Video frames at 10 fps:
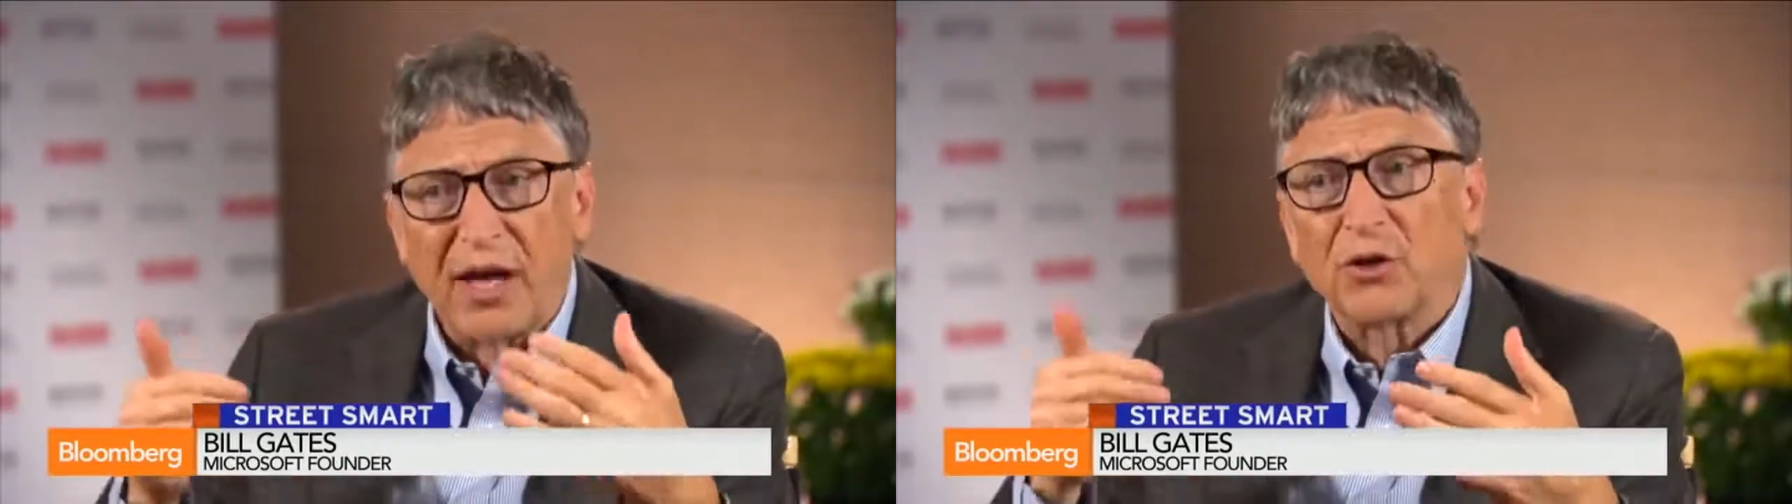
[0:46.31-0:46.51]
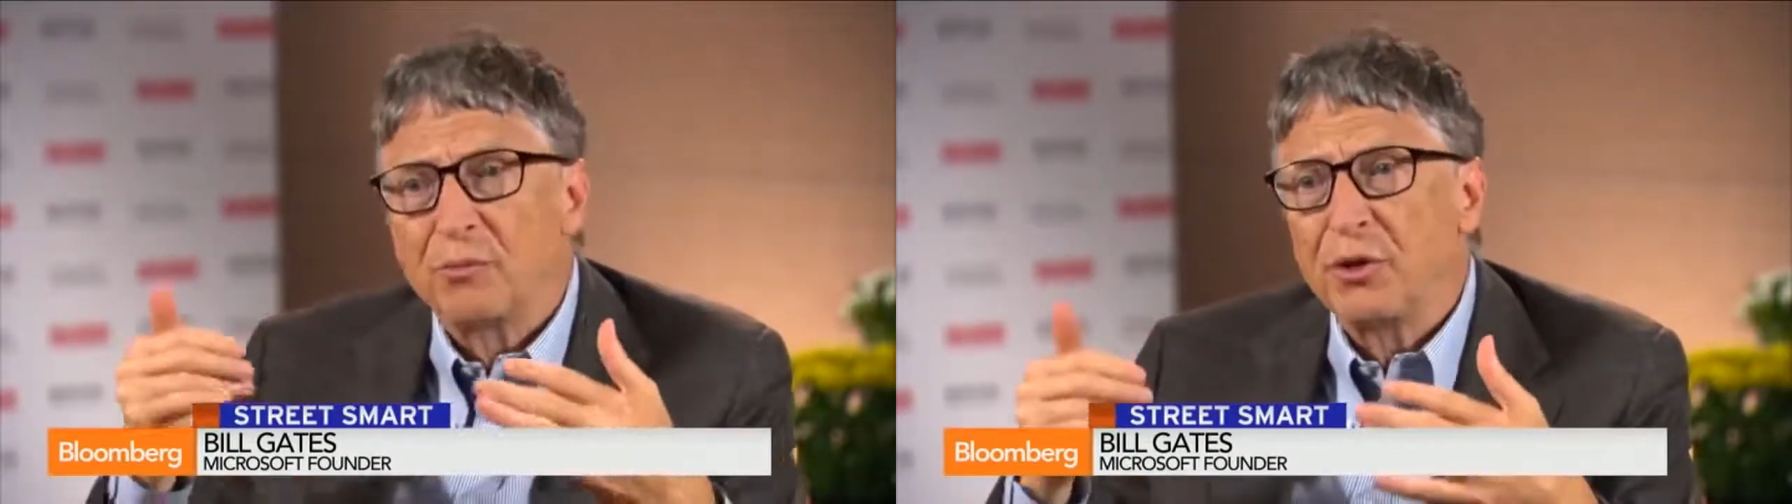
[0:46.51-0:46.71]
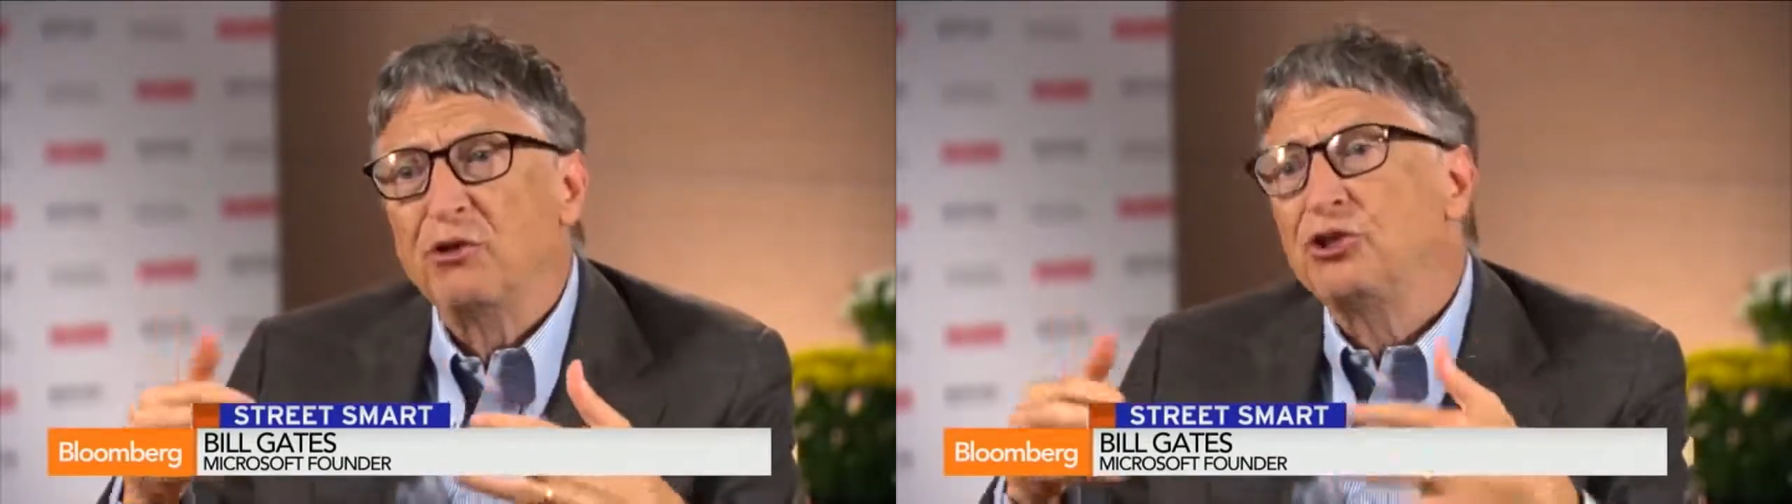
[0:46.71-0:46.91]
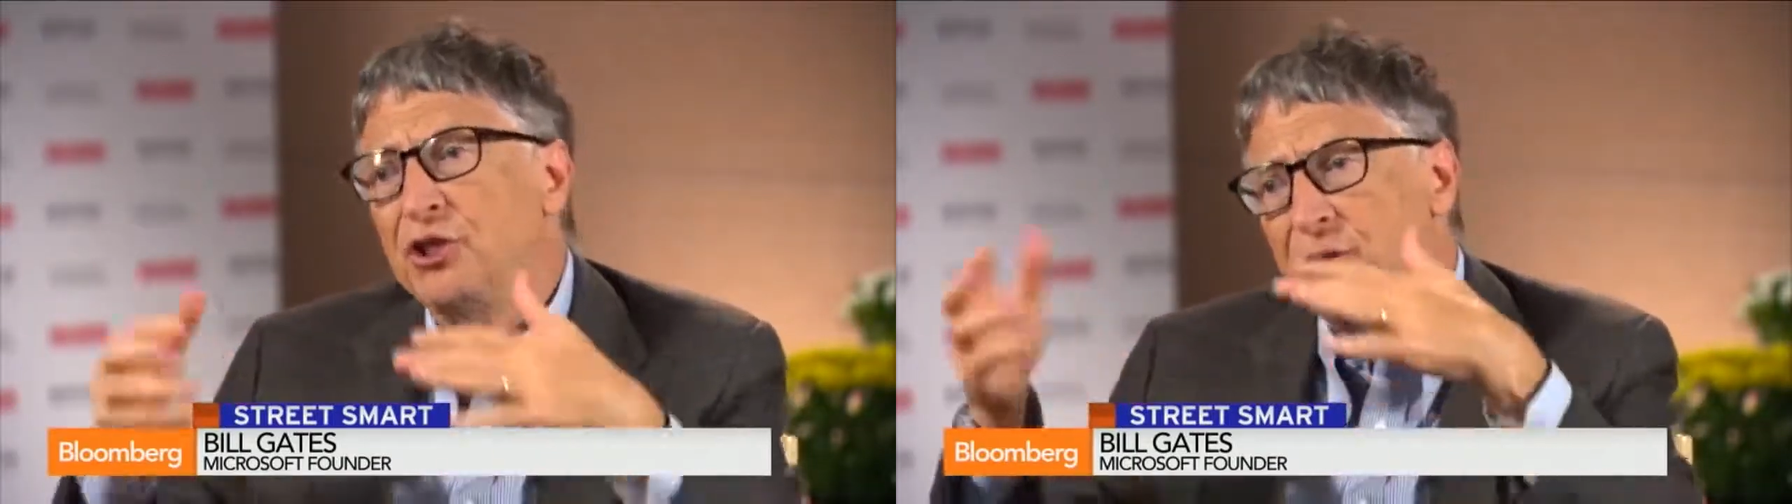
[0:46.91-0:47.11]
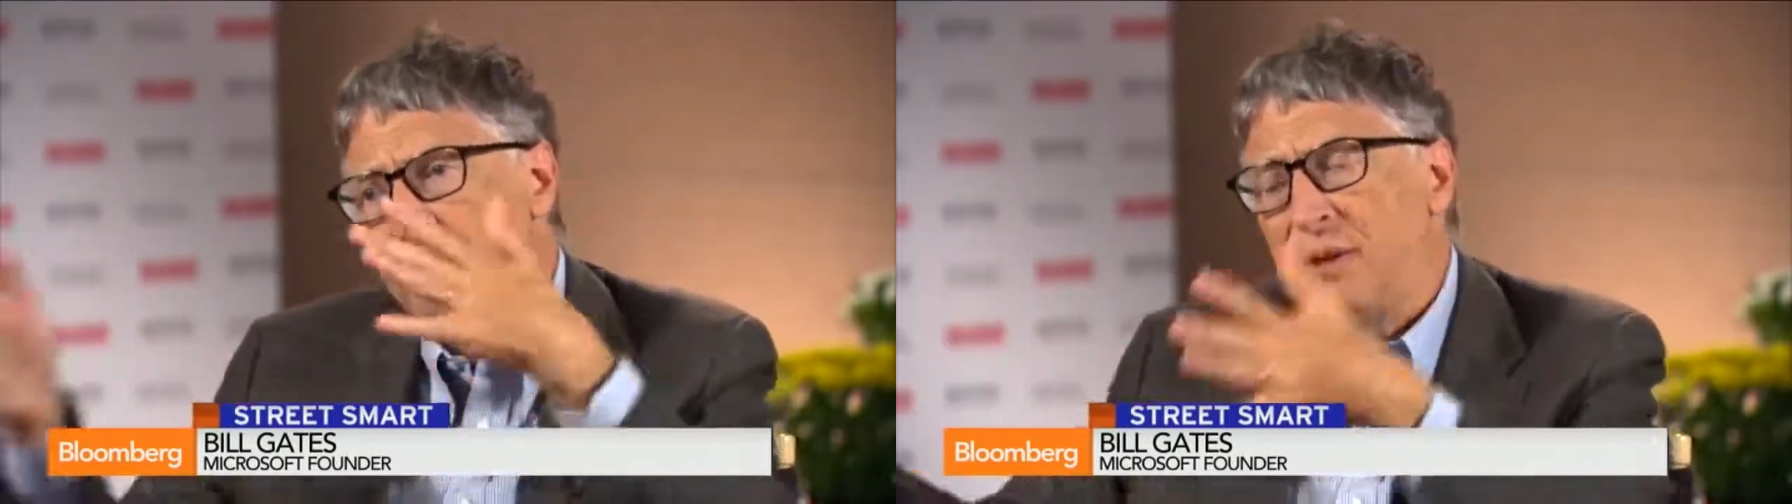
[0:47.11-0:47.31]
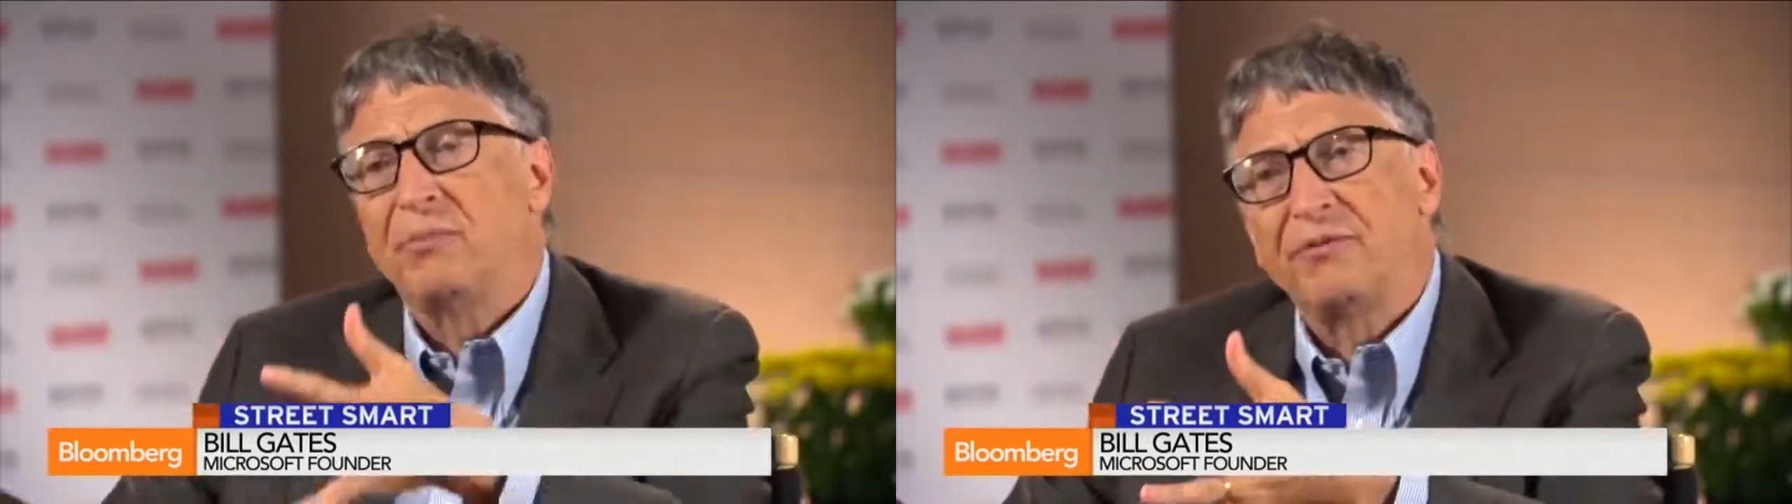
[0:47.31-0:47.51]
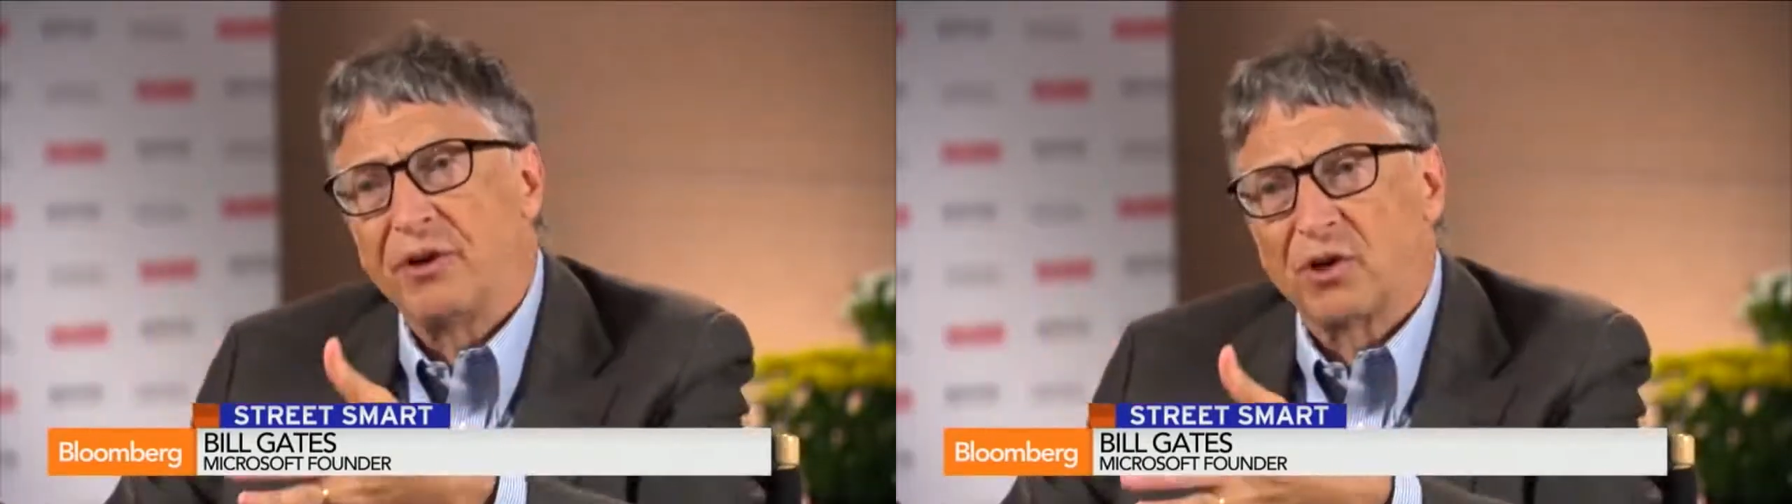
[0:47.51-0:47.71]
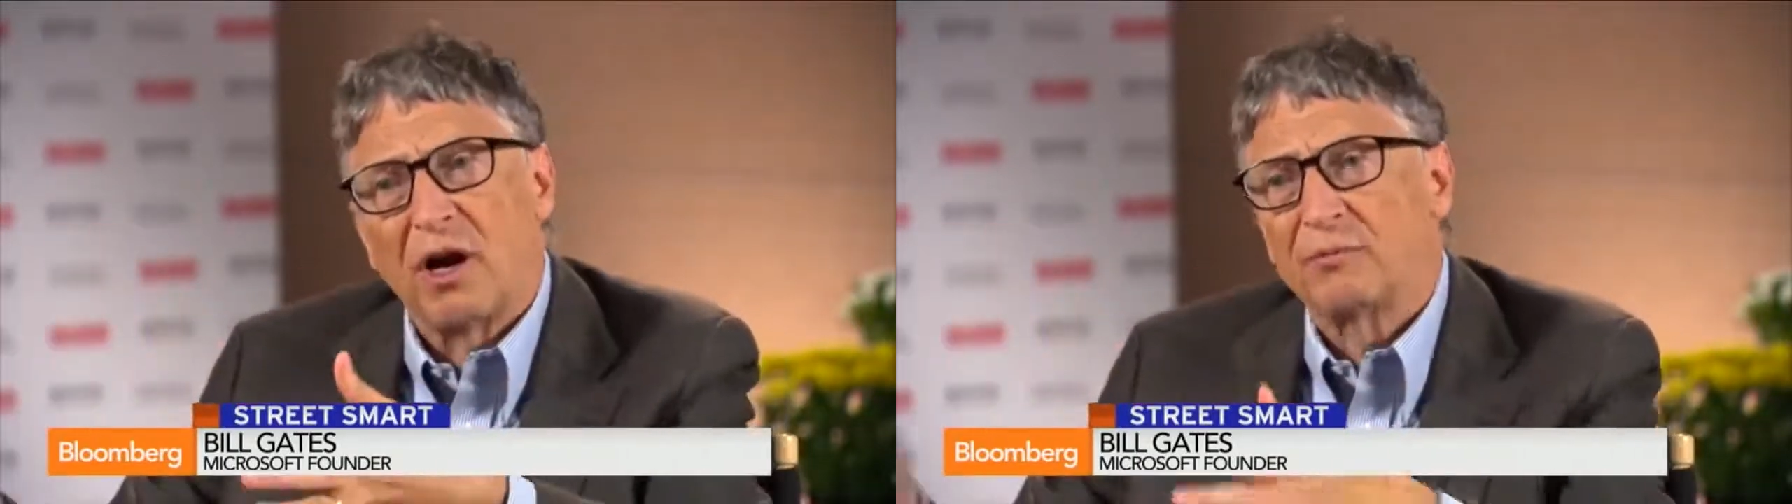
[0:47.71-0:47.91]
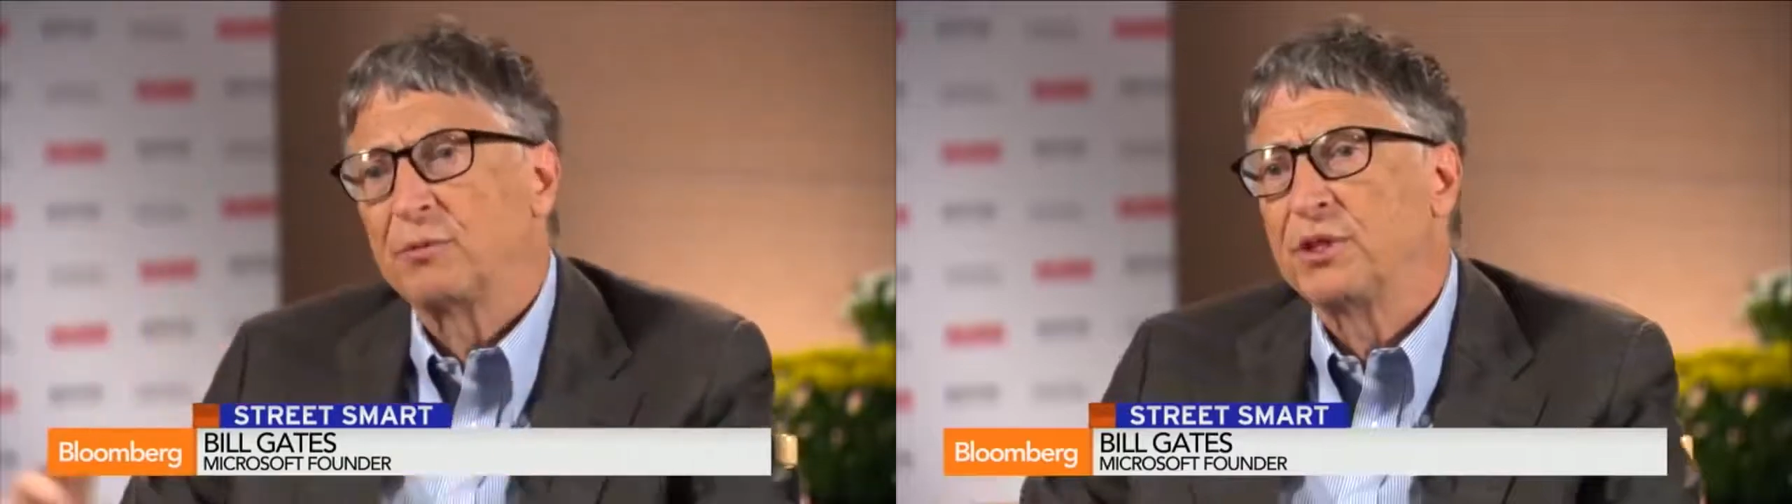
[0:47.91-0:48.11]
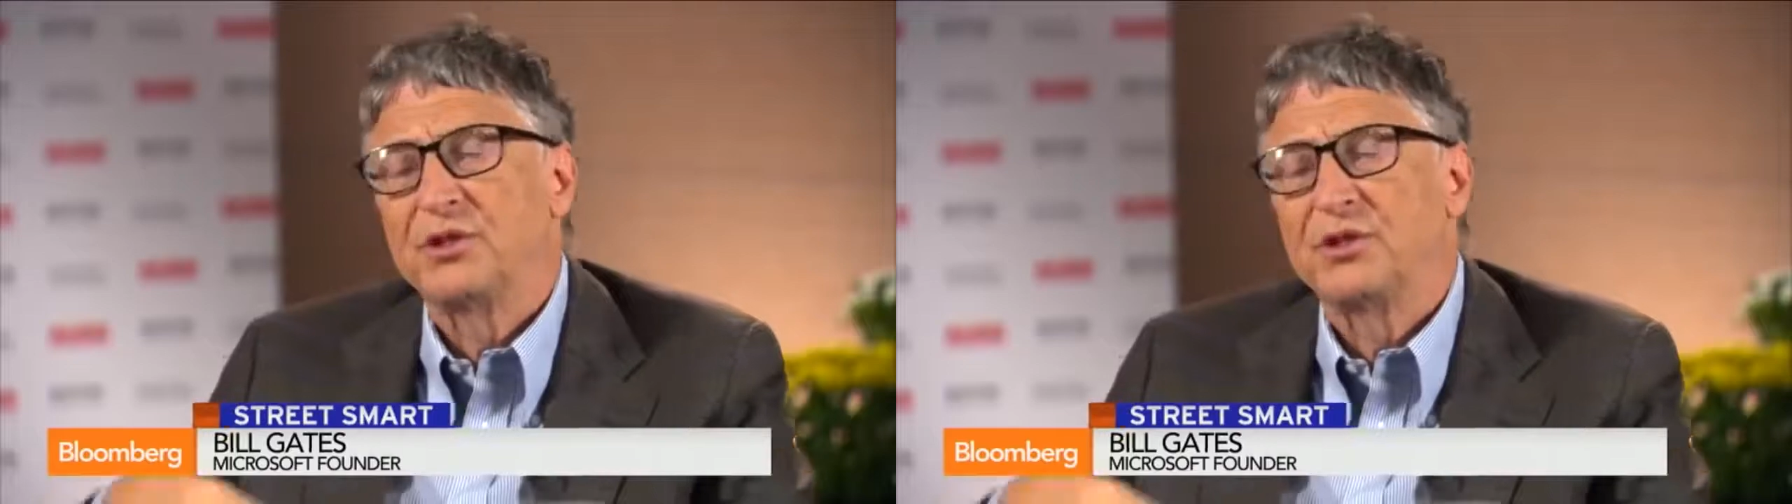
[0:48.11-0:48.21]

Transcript: attribution that people feel comfortable.